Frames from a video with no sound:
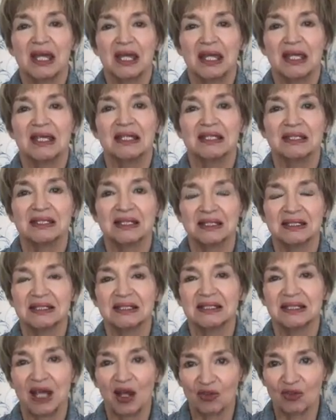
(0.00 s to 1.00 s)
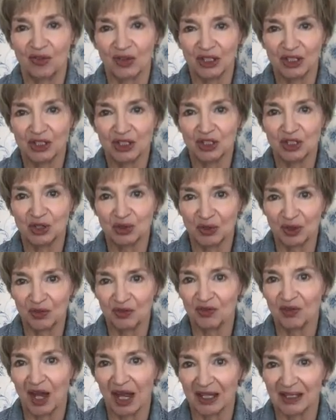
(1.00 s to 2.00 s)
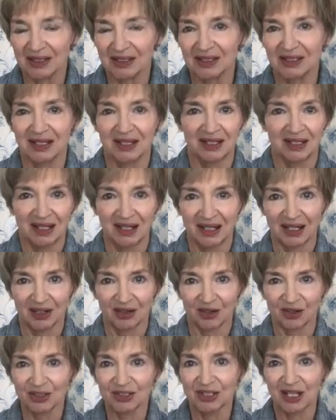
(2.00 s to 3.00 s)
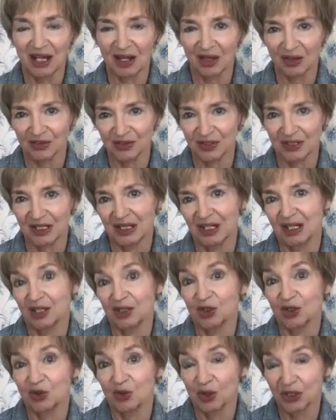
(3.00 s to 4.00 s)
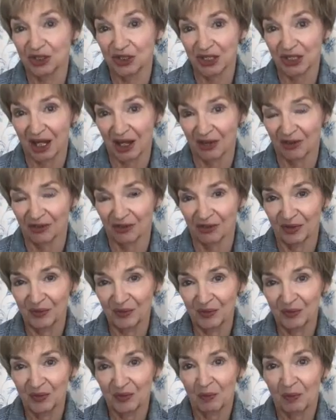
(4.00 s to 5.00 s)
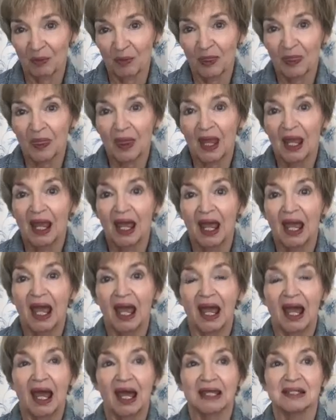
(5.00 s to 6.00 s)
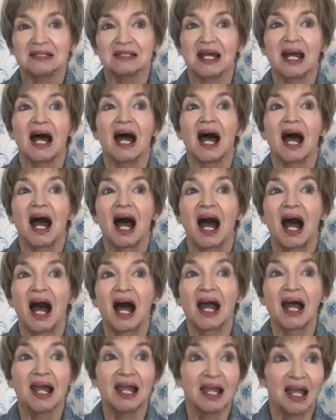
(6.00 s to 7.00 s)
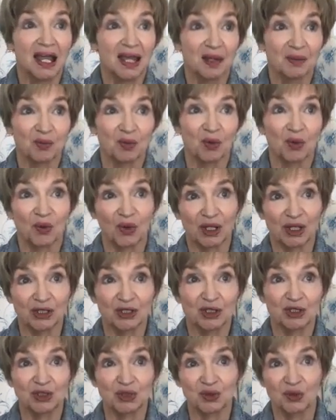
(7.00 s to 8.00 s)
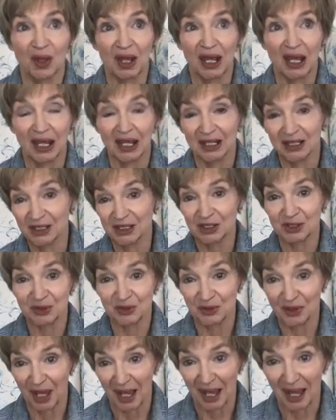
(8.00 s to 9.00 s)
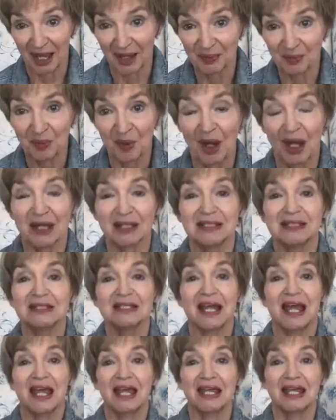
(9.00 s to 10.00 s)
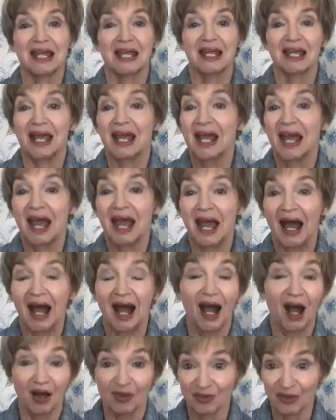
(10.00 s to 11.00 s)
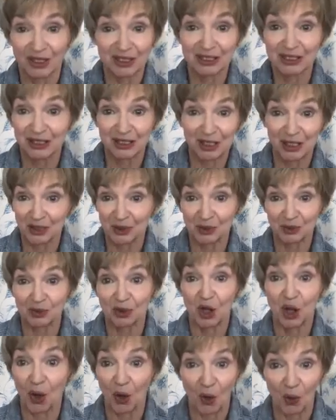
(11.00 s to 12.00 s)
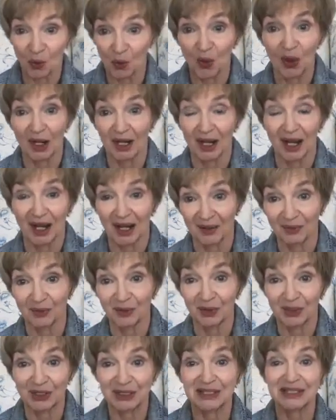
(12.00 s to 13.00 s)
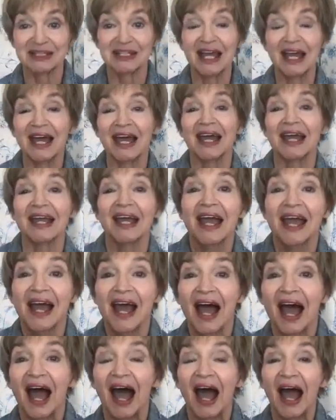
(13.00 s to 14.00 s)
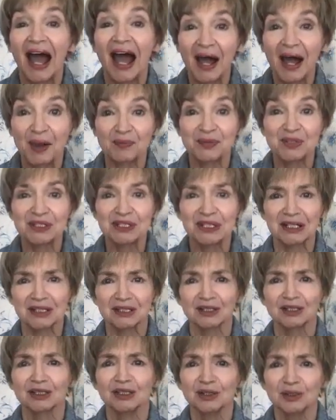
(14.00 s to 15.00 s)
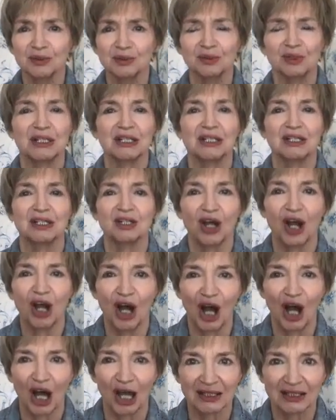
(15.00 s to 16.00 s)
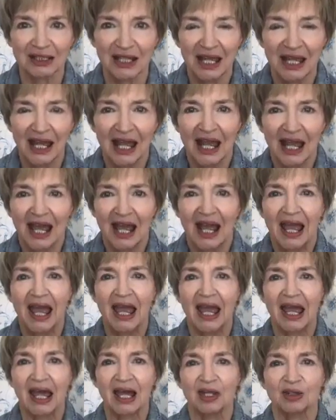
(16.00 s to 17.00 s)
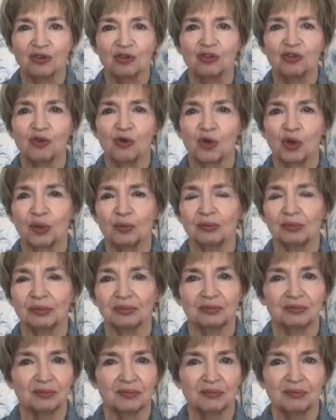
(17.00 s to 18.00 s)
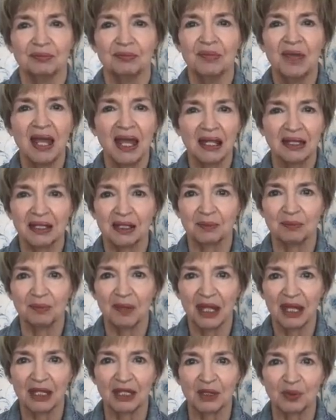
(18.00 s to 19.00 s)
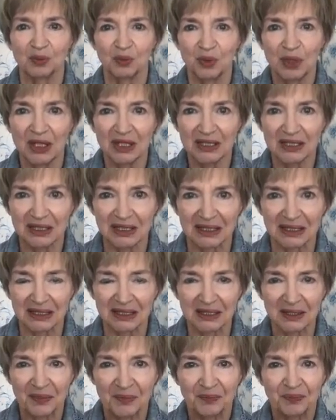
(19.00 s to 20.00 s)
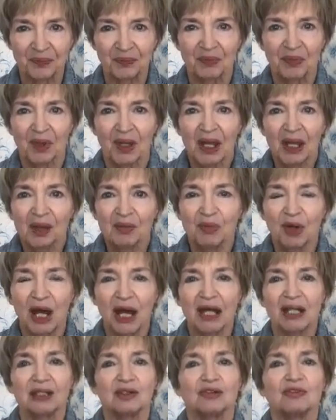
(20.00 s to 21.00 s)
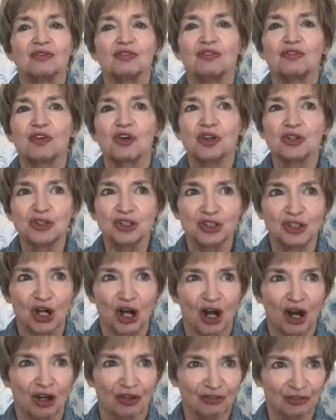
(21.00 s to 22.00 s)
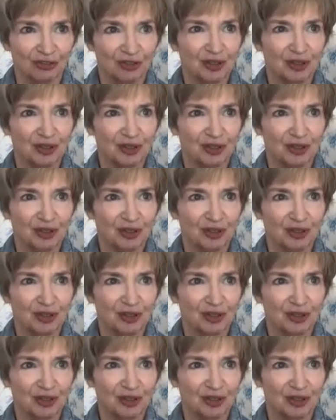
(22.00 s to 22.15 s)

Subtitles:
is it selfish to invest in ourselves, in yourself? And I am going to answer that by saying, obviously, you know what I'm going to say. Absolutely not. And for many, many reasons. But first off,